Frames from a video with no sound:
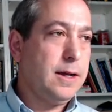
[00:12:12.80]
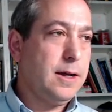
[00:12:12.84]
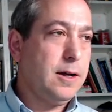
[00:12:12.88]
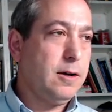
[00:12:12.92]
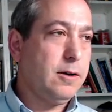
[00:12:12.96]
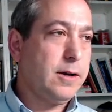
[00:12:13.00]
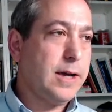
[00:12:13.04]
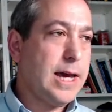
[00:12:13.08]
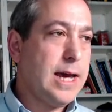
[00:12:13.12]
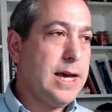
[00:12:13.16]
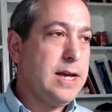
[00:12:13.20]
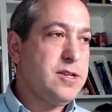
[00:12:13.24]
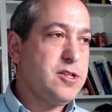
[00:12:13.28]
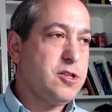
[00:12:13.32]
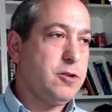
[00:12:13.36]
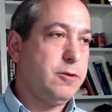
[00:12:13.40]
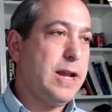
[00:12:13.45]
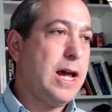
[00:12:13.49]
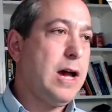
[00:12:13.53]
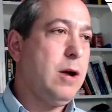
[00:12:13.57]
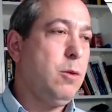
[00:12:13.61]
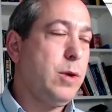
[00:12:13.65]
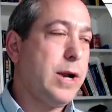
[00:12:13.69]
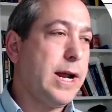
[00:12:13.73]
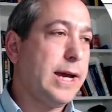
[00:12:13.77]
Okay, so
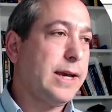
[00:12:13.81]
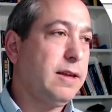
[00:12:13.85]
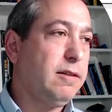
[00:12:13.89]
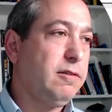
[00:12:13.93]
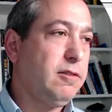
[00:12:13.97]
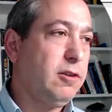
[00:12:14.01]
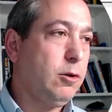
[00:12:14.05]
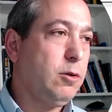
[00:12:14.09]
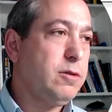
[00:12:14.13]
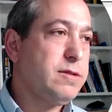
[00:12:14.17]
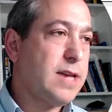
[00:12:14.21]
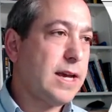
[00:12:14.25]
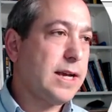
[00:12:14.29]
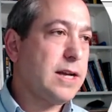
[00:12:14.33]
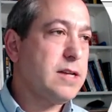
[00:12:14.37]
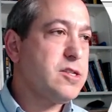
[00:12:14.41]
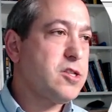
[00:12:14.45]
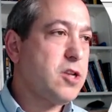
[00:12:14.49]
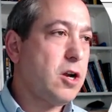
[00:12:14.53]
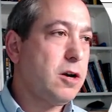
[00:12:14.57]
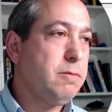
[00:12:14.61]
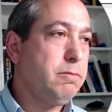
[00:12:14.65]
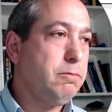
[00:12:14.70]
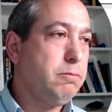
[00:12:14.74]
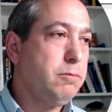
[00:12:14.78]
now what I could do is I could
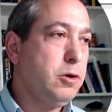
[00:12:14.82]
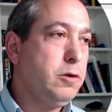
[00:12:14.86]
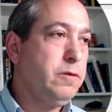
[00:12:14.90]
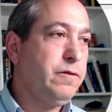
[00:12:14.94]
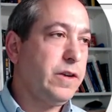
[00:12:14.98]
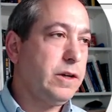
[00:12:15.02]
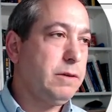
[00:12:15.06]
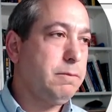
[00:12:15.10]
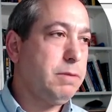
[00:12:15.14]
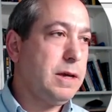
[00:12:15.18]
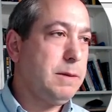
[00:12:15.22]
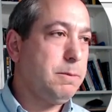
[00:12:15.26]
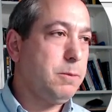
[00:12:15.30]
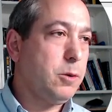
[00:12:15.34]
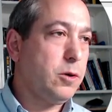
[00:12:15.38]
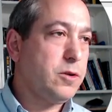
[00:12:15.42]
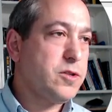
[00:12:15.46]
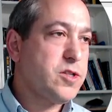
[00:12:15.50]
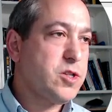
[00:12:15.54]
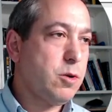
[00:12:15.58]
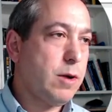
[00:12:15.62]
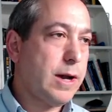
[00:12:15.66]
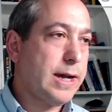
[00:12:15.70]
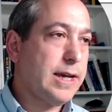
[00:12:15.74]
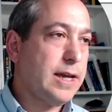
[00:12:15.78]
start moving people.
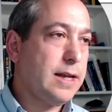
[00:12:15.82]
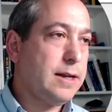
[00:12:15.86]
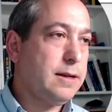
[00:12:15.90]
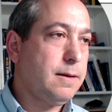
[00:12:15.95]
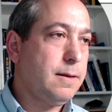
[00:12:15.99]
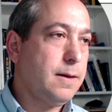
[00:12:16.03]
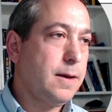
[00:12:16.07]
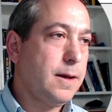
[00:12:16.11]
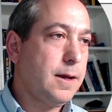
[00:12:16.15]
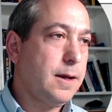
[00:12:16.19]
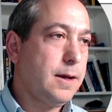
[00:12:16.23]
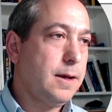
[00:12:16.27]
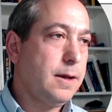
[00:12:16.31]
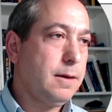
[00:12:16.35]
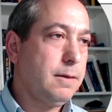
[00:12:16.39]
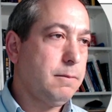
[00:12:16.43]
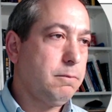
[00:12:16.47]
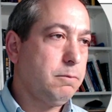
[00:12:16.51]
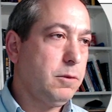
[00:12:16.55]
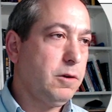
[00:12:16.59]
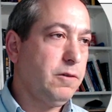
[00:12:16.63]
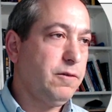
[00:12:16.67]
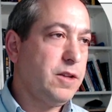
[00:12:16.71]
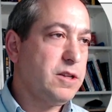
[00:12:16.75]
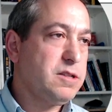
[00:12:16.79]
So I could
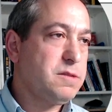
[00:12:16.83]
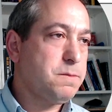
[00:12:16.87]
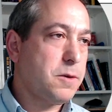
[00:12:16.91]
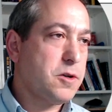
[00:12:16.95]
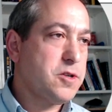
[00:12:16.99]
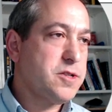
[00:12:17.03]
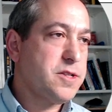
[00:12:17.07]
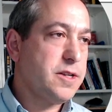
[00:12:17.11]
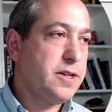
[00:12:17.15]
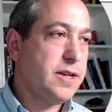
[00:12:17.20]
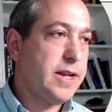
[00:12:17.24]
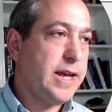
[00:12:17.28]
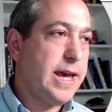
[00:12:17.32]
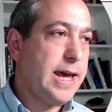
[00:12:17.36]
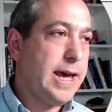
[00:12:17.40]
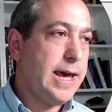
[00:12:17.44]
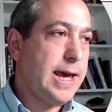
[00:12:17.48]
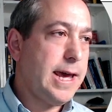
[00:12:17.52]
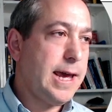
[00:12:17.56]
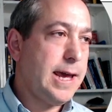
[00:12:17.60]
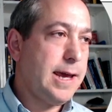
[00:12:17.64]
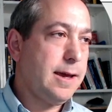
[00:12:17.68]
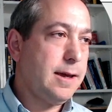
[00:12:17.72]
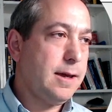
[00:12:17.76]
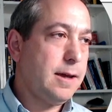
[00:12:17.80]
move this person to
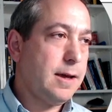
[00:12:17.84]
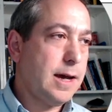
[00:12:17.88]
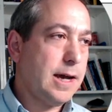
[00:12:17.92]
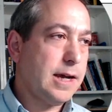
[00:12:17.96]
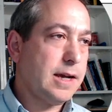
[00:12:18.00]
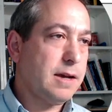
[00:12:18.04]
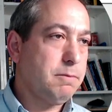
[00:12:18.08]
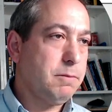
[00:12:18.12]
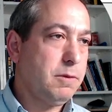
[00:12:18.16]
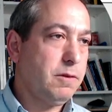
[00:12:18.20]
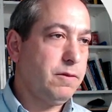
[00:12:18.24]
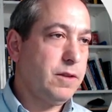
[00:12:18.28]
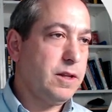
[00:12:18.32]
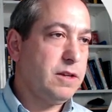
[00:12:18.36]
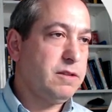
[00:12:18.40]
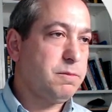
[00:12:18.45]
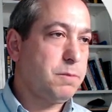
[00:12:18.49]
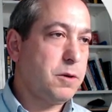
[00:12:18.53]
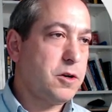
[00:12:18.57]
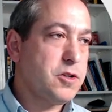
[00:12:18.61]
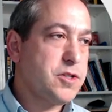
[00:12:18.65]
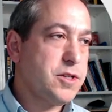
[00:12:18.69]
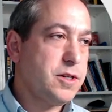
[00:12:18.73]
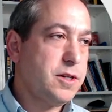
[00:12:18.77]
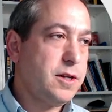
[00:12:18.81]
A, I can move this
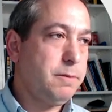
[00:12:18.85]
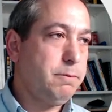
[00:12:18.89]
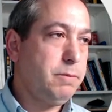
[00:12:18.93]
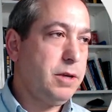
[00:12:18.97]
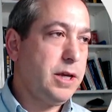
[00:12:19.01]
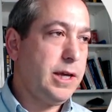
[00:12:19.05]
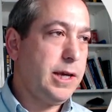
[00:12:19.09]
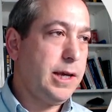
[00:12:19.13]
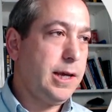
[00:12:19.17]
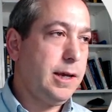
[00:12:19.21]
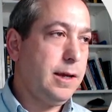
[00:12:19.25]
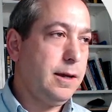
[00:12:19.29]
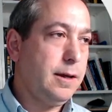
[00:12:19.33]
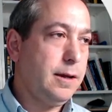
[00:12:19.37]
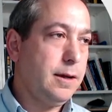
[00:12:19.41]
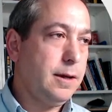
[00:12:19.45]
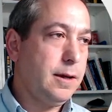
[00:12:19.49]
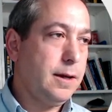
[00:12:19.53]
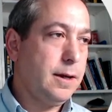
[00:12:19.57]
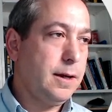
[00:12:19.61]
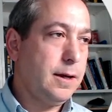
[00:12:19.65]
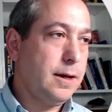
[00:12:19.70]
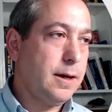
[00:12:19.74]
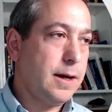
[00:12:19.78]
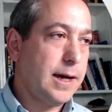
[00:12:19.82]
person to B,
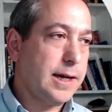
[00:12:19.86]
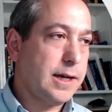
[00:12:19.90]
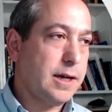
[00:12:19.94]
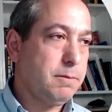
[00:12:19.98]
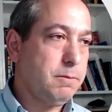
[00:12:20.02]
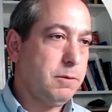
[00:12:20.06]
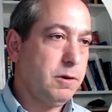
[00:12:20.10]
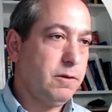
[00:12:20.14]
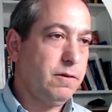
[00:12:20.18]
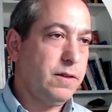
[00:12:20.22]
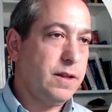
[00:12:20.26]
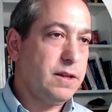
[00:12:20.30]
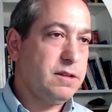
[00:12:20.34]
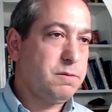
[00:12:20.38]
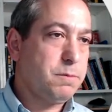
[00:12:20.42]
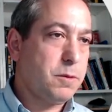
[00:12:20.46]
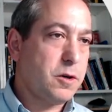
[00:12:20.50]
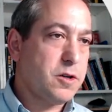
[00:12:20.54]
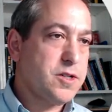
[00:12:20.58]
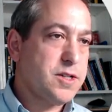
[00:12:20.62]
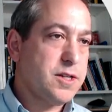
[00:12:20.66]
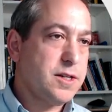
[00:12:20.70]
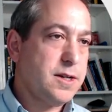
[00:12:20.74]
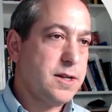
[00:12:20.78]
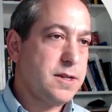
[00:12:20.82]
I can move this
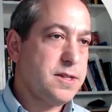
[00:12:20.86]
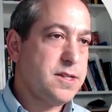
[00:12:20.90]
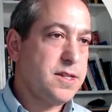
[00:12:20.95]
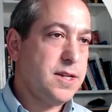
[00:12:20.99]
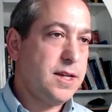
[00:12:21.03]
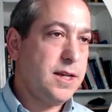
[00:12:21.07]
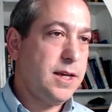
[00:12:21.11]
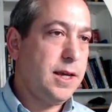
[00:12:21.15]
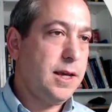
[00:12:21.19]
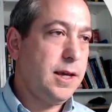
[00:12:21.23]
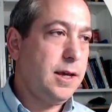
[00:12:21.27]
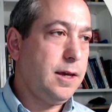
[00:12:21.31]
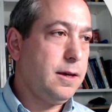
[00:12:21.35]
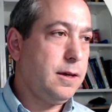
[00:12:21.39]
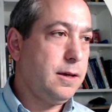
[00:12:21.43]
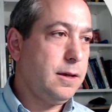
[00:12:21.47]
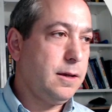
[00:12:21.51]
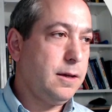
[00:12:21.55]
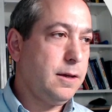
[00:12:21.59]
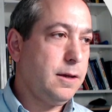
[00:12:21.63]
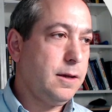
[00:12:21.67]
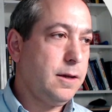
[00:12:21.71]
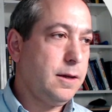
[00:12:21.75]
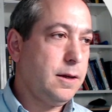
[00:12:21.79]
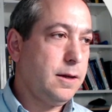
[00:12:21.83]
person to C,
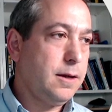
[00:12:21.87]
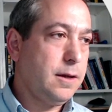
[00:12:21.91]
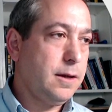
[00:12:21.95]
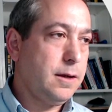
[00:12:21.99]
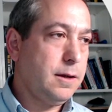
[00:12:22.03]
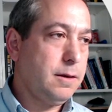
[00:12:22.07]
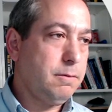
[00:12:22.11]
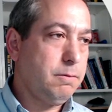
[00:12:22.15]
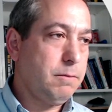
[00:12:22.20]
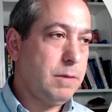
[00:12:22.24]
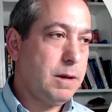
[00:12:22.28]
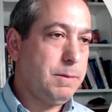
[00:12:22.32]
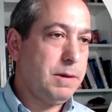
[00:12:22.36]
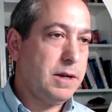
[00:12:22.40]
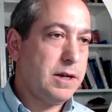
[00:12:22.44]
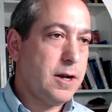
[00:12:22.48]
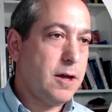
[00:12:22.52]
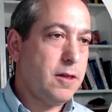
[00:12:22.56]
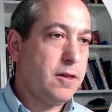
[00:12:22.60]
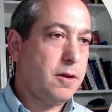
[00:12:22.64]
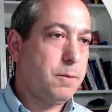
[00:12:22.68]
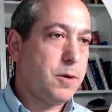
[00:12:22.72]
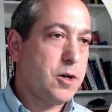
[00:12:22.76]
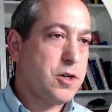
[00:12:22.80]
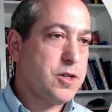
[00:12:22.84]
maybe
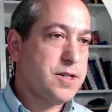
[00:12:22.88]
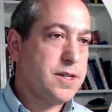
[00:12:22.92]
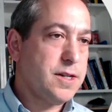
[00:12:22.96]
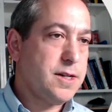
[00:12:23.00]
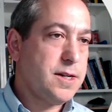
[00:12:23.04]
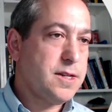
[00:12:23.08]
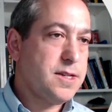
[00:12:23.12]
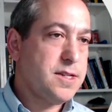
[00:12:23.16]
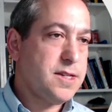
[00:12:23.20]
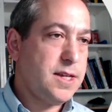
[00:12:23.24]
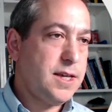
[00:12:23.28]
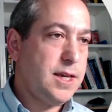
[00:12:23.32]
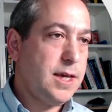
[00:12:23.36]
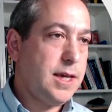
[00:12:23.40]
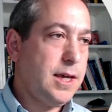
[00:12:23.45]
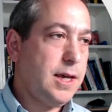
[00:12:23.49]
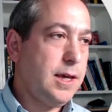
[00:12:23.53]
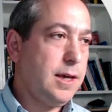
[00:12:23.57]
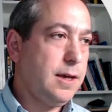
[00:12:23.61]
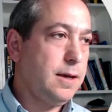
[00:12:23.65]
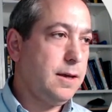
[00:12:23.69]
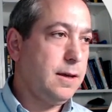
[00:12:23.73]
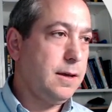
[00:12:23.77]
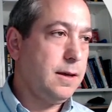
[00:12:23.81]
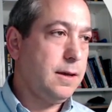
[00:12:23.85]
another person to C,